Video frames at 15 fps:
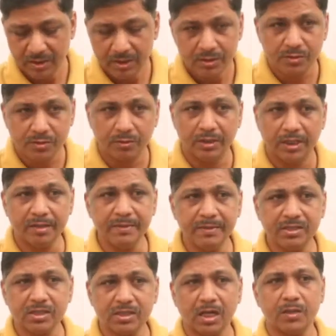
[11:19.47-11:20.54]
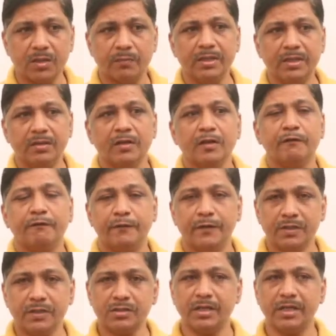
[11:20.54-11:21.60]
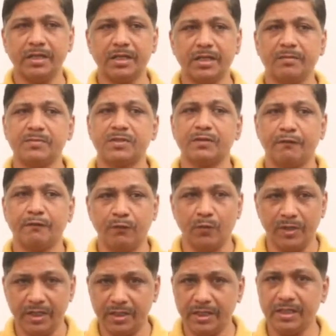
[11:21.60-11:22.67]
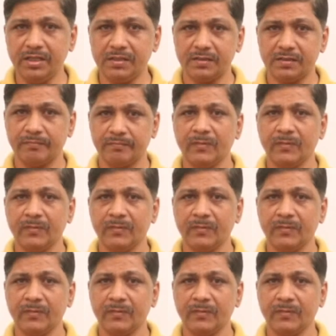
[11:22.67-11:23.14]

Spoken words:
So let me start with, first it comes phonetics.